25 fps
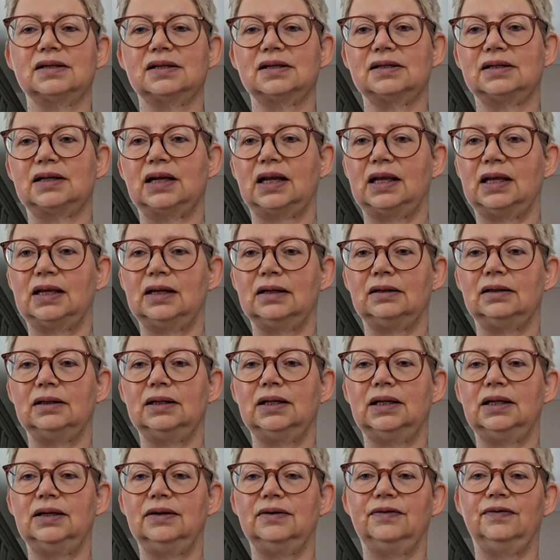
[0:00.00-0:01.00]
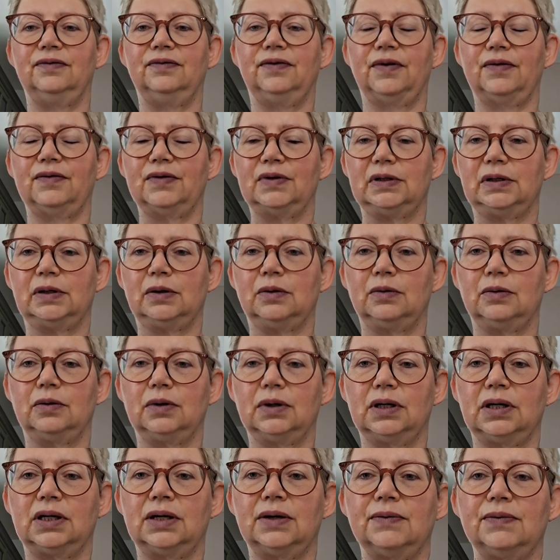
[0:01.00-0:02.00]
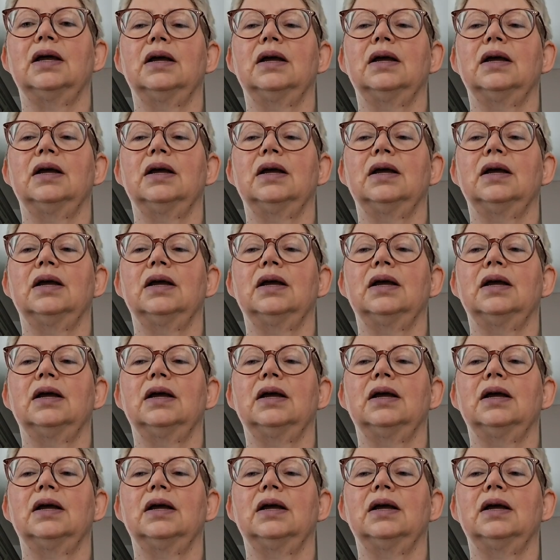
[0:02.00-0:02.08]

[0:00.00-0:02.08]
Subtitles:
stay clean very long,